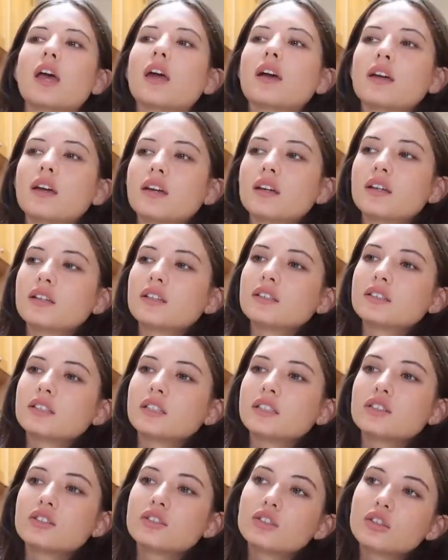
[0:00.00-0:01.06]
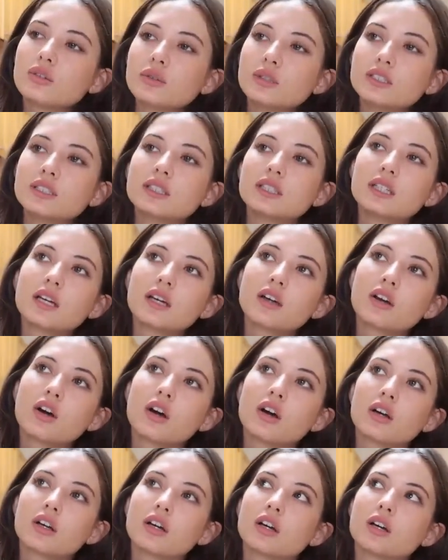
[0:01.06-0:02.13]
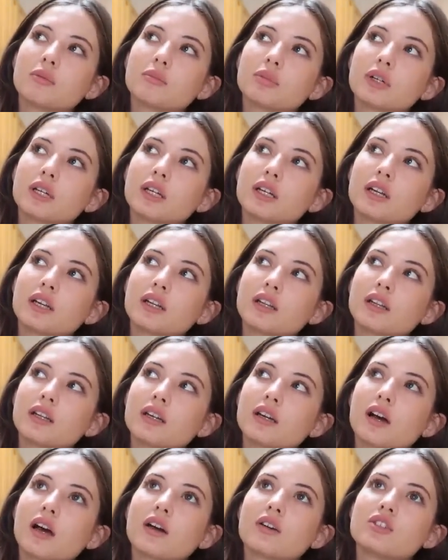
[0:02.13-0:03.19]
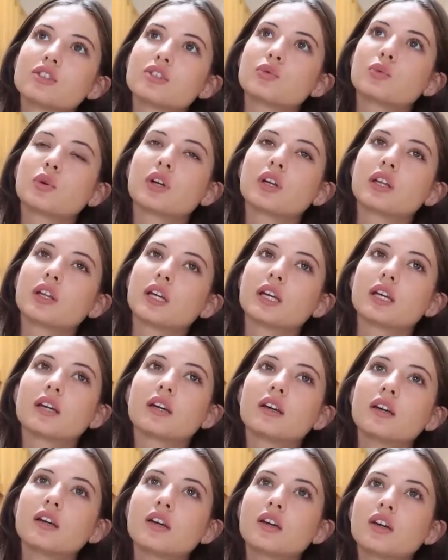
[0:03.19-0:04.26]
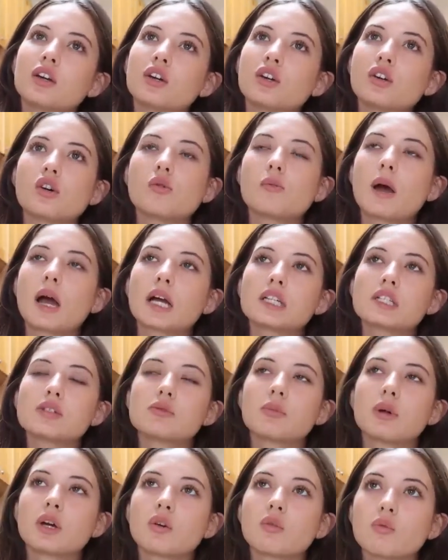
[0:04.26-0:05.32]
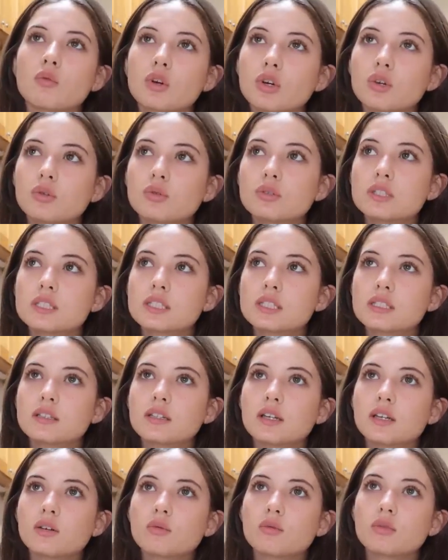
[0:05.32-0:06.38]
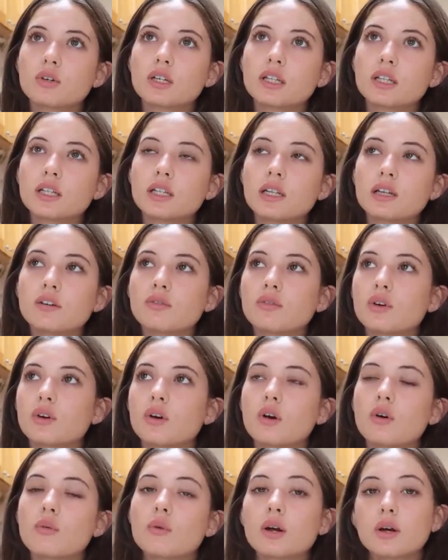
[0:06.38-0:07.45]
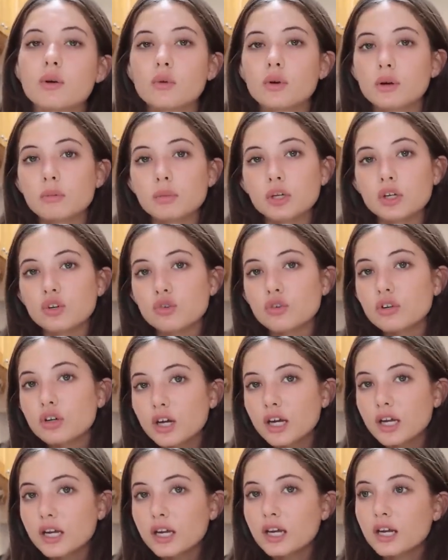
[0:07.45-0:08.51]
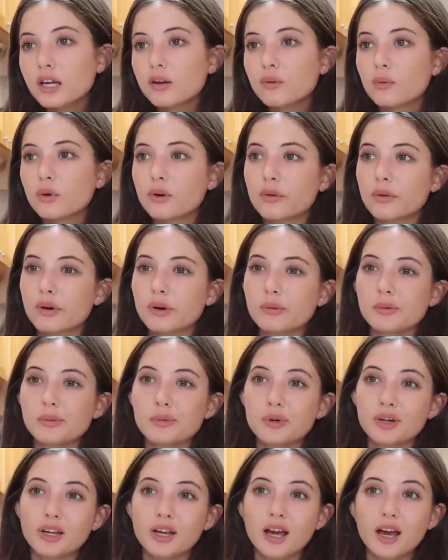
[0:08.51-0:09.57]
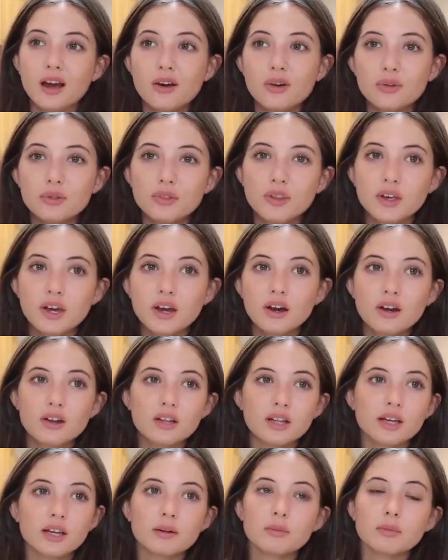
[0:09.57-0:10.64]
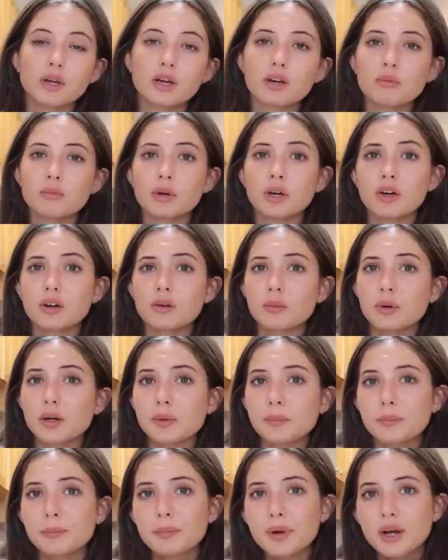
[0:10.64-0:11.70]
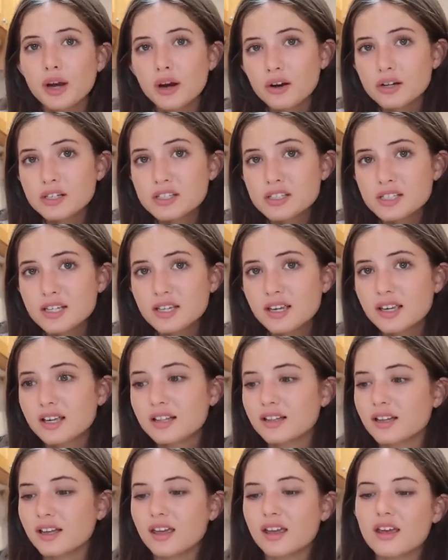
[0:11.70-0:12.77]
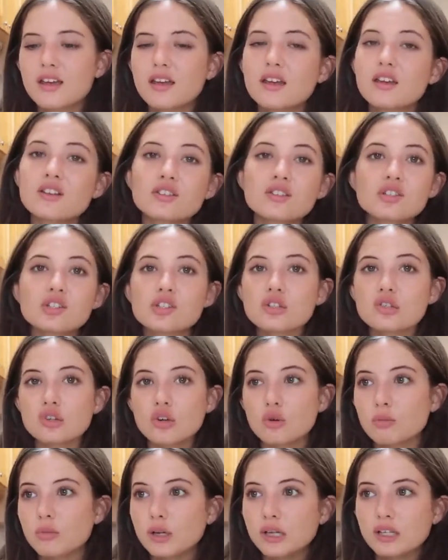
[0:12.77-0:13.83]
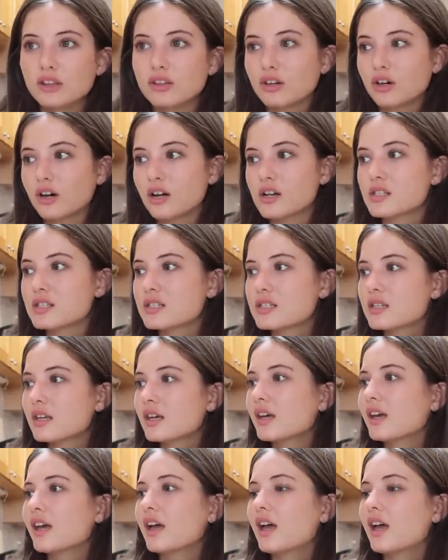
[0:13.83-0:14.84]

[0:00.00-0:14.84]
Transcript: and it's so easy to get caught up. And I think I just want to like go back to my roots and like really like figure out what I want to be creating and what I want to be putting out there. Like I'm like, oh my god, am I embarrassing? Like just so many thoughts.